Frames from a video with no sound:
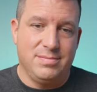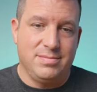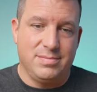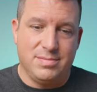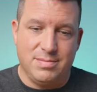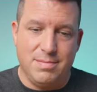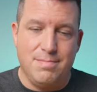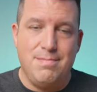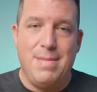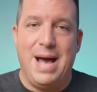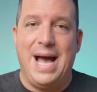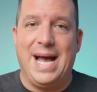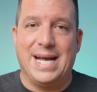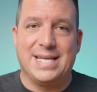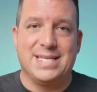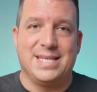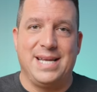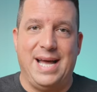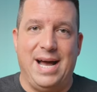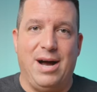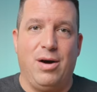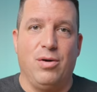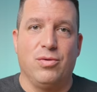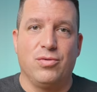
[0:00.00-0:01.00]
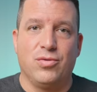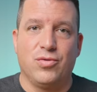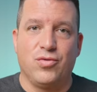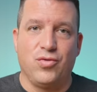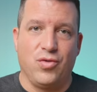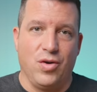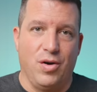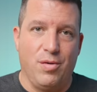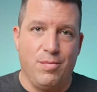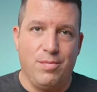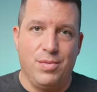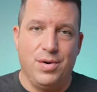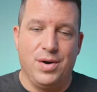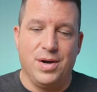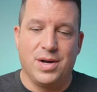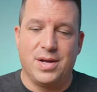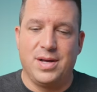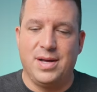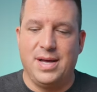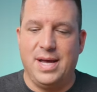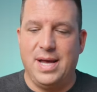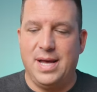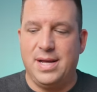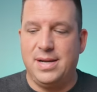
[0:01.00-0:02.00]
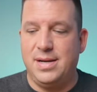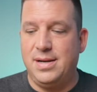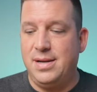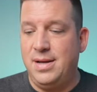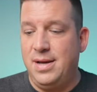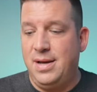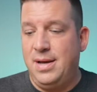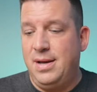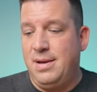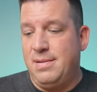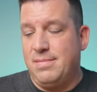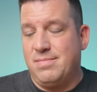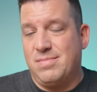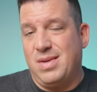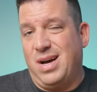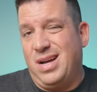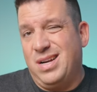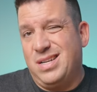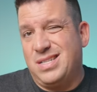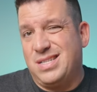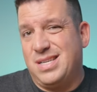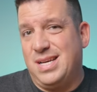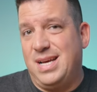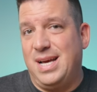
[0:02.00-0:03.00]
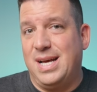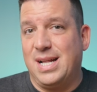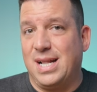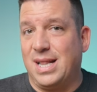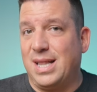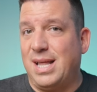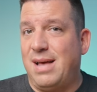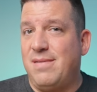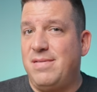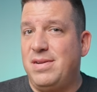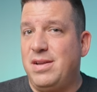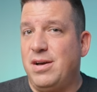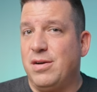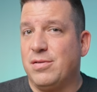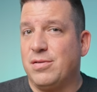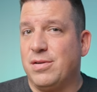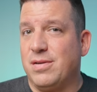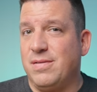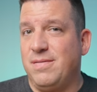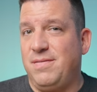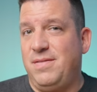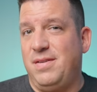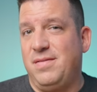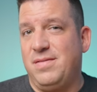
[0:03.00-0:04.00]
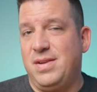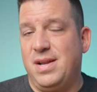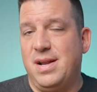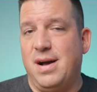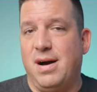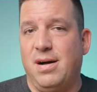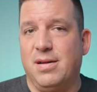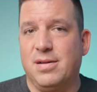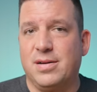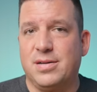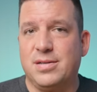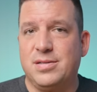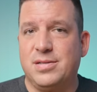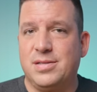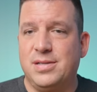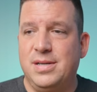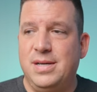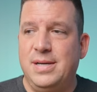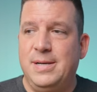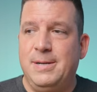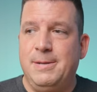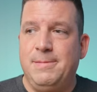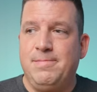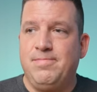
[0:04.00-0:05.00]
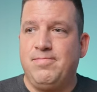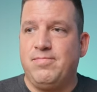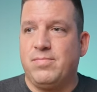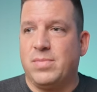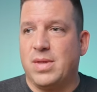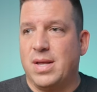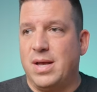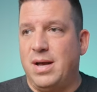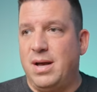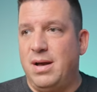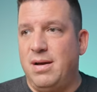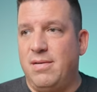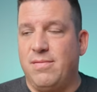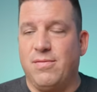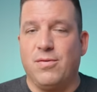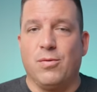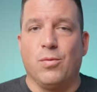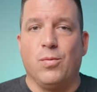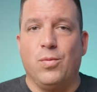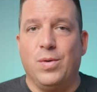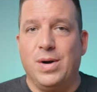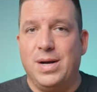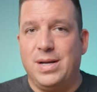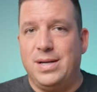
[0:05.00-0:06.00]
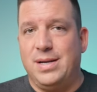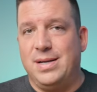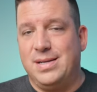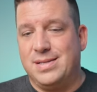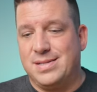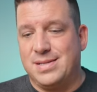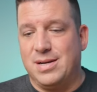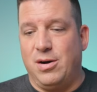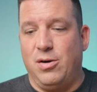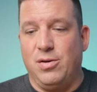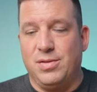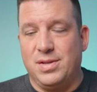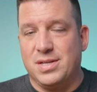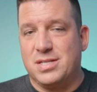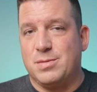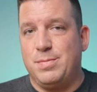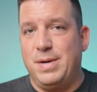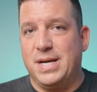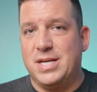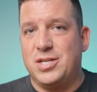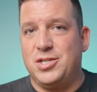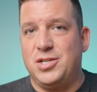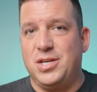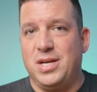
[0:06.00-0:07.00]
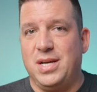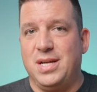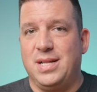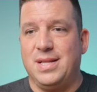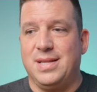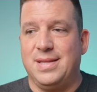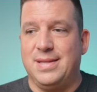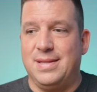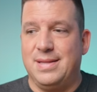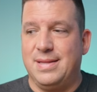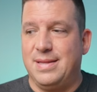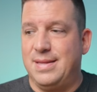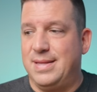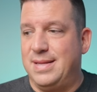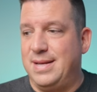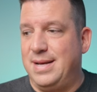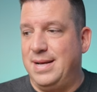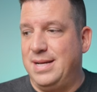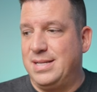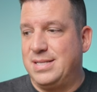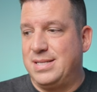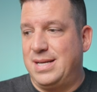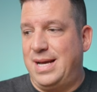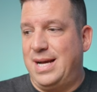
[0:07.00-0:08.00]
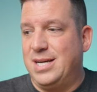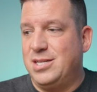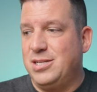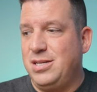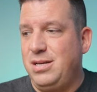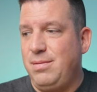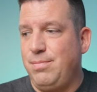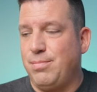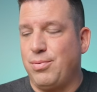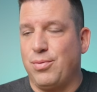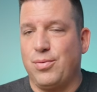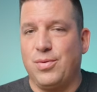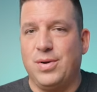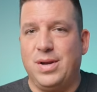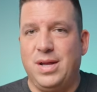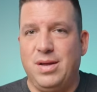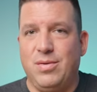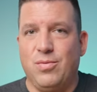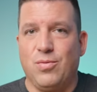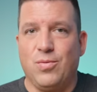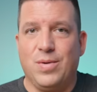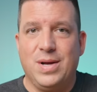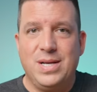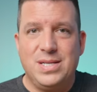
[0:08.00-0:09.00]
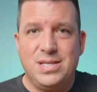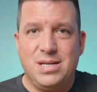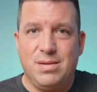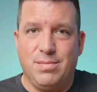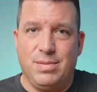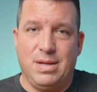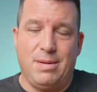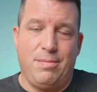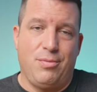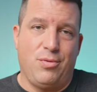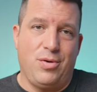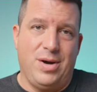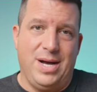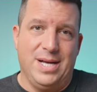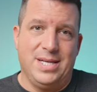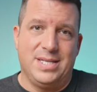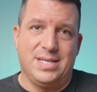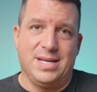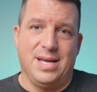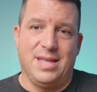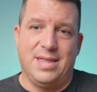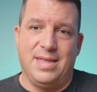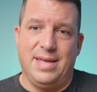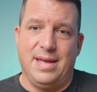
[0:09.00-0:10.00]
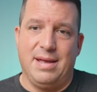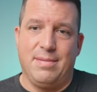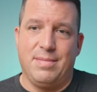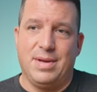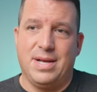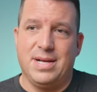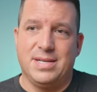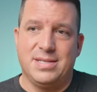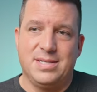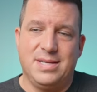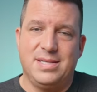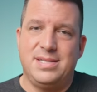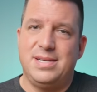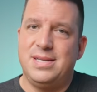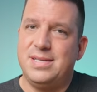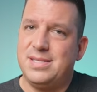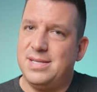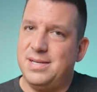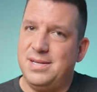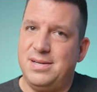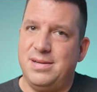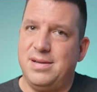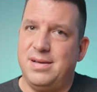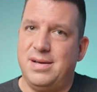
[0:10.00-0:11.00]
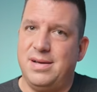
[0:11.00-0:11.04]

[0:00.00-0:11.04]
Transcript: maxed out Chromebook. And honestly, at $1,150 uh, for what is on the spec sheet, it's actually pretty reasonably priced, I think, because this isn't,